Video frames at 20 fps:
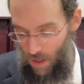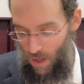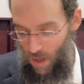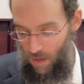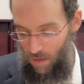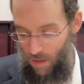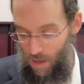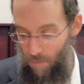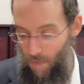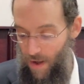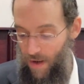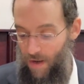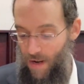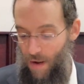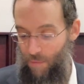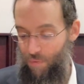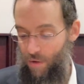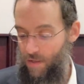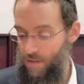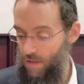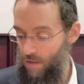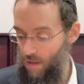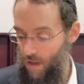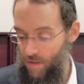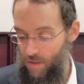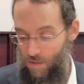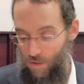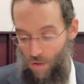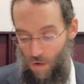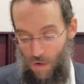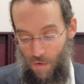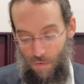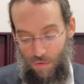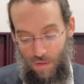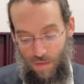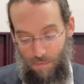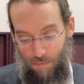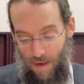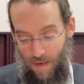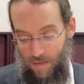The Gemara now brings another story
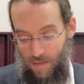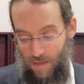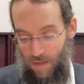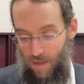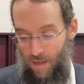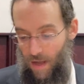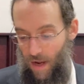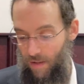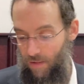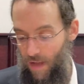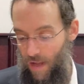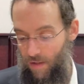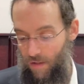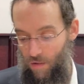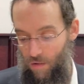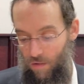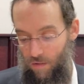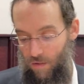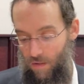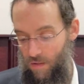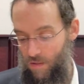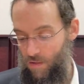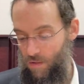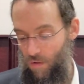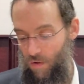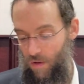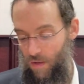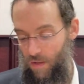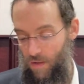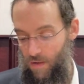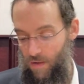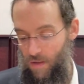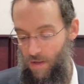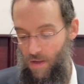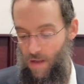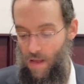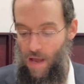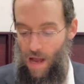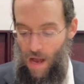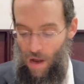which is basically identical to this story.
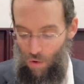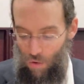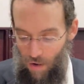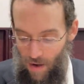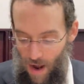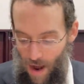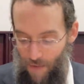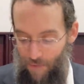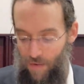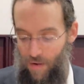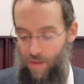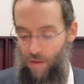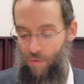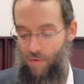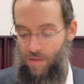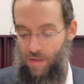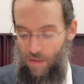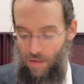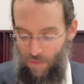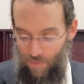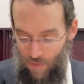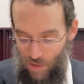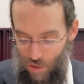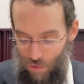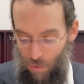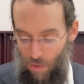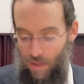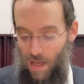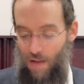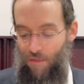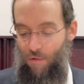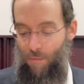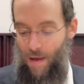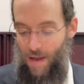Gavre, there was an individual that